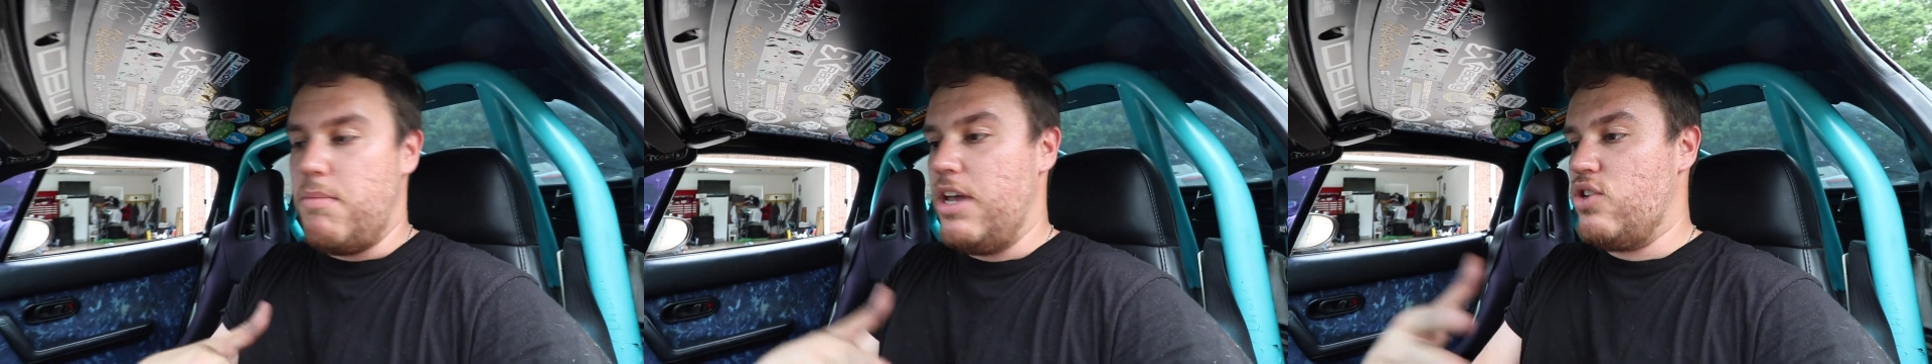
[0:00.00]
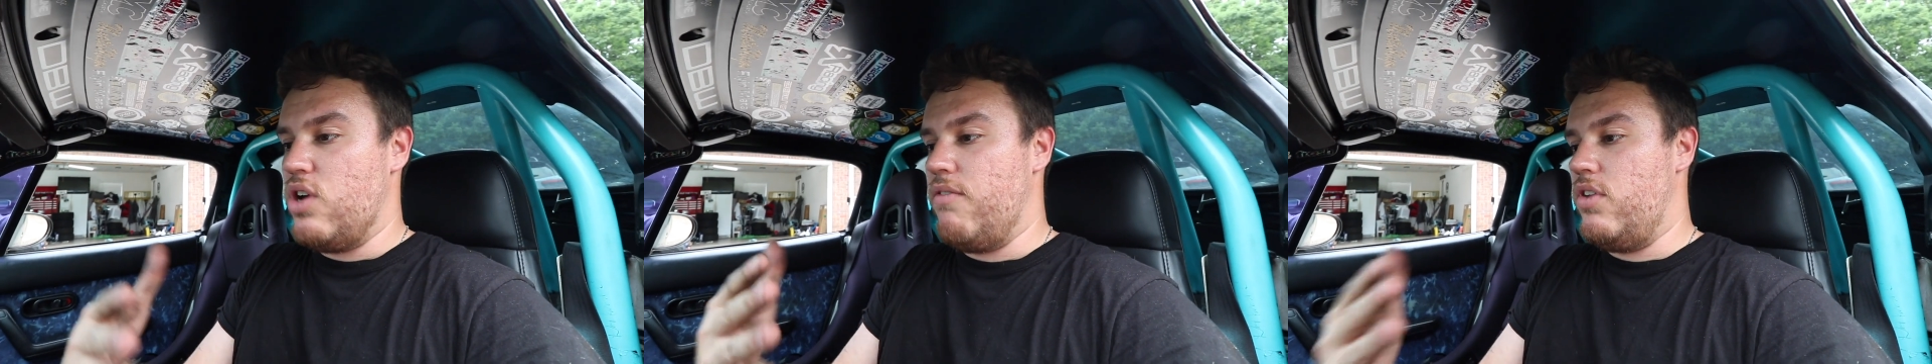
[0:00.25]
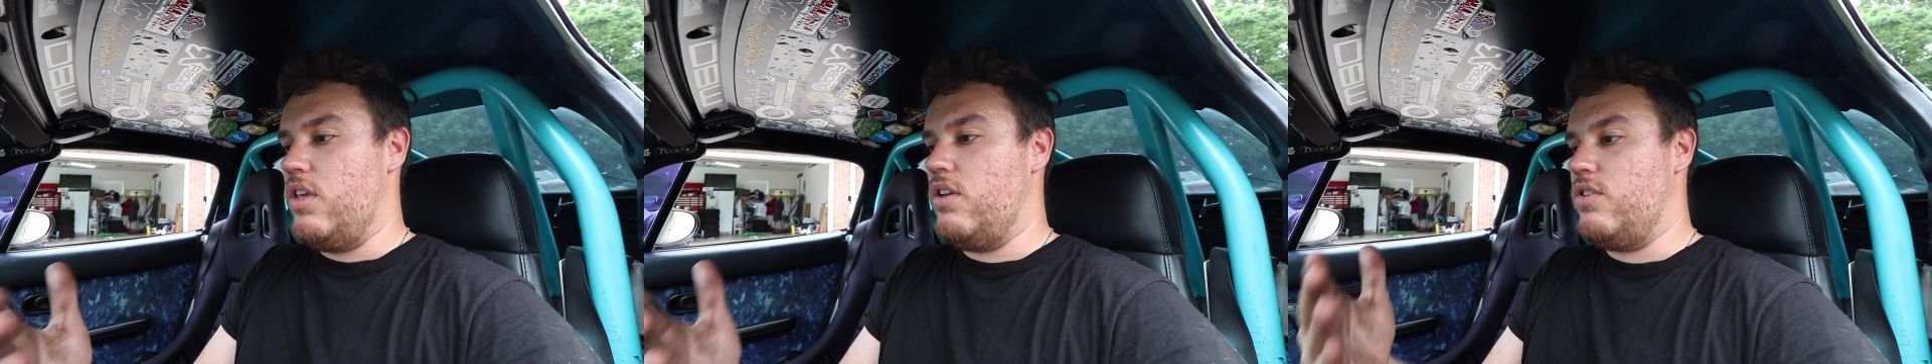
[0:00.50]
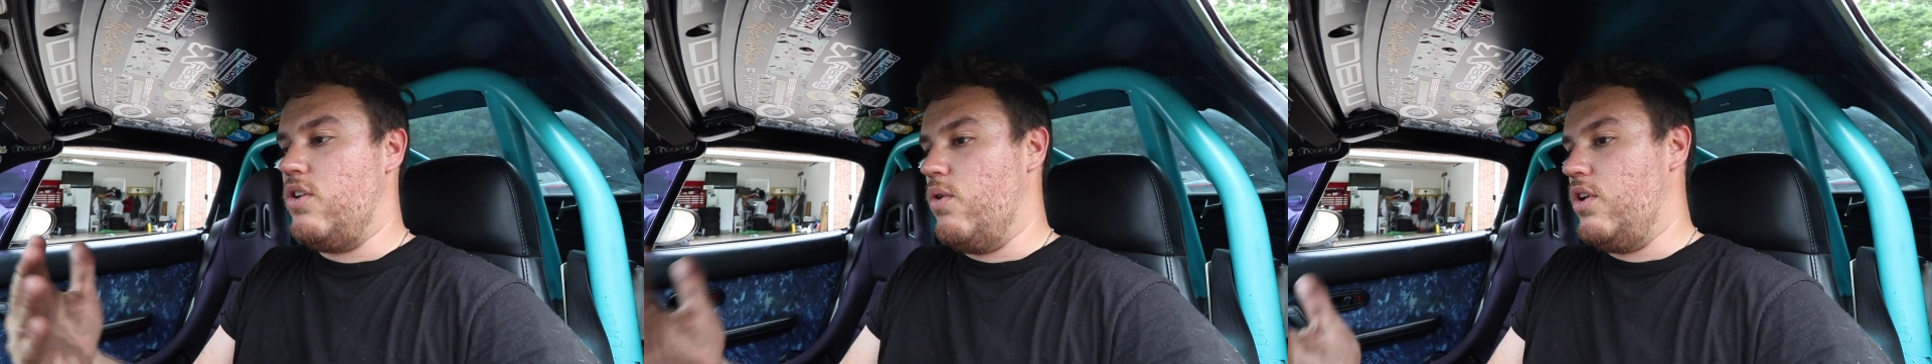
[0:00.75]
make sure everything
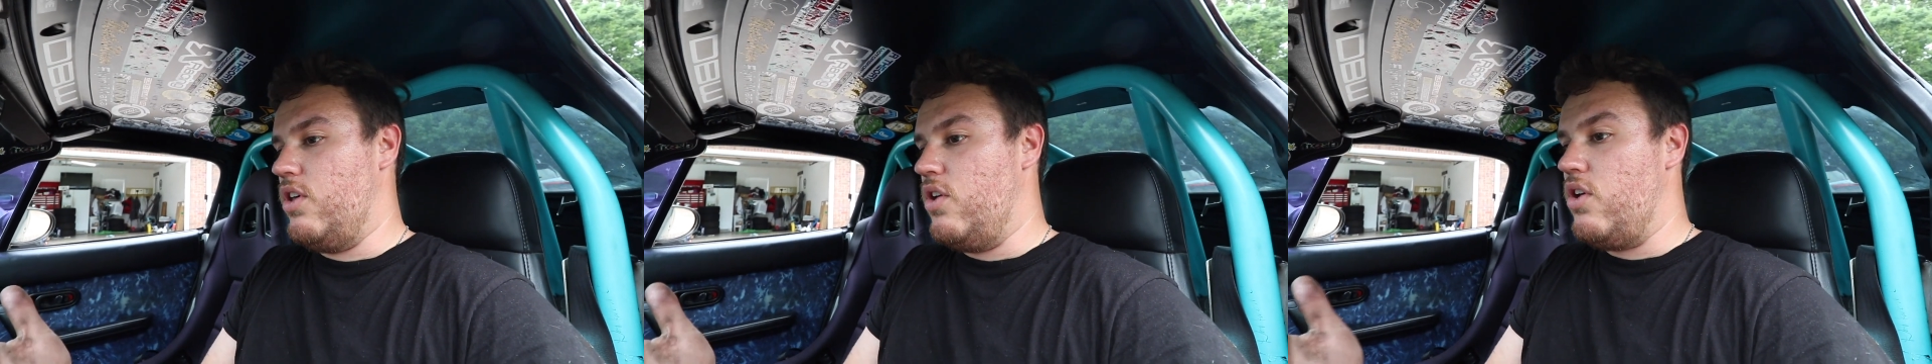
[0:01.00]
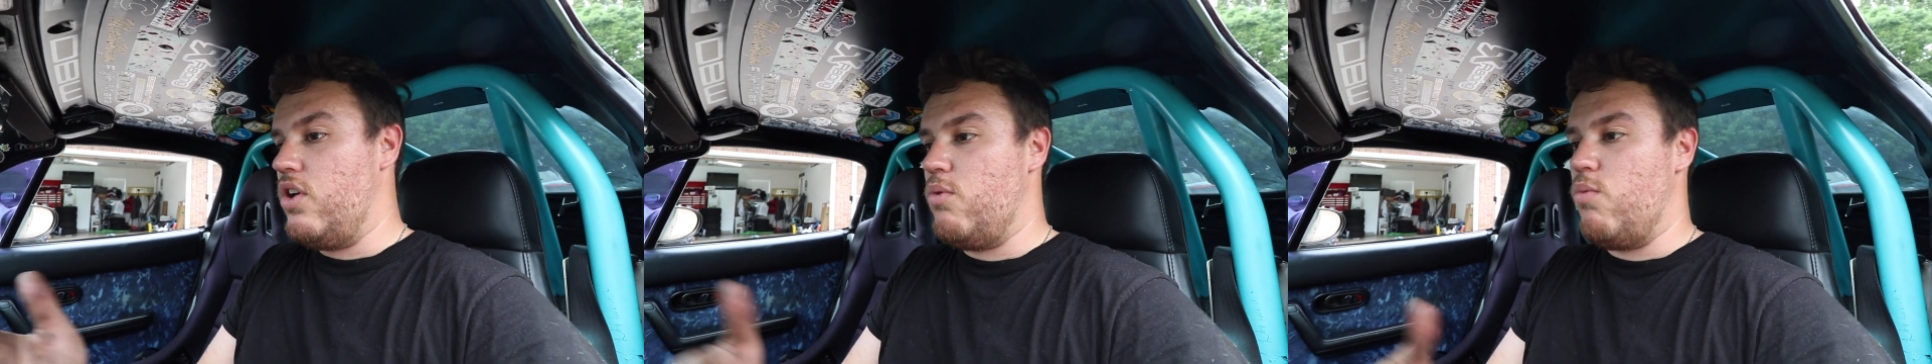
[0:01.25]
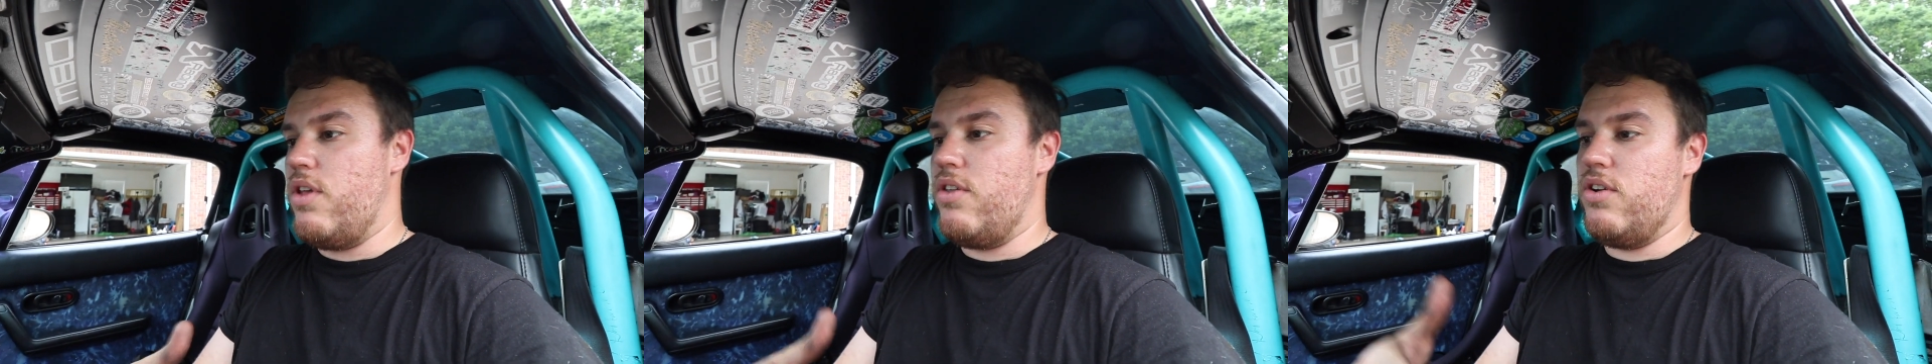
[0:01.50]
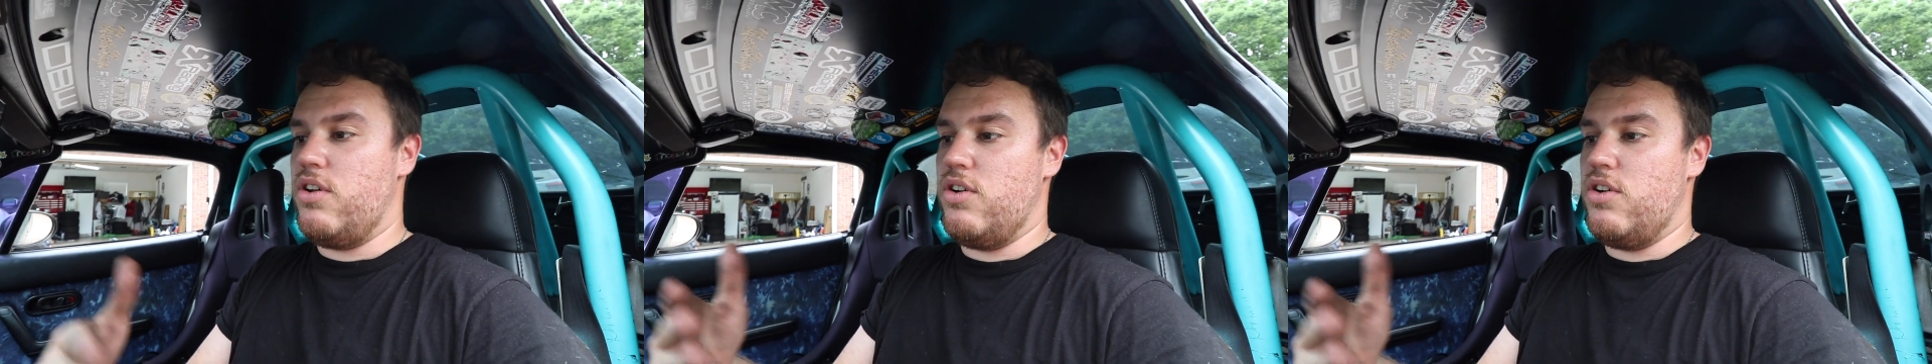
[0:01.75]
is going good, whether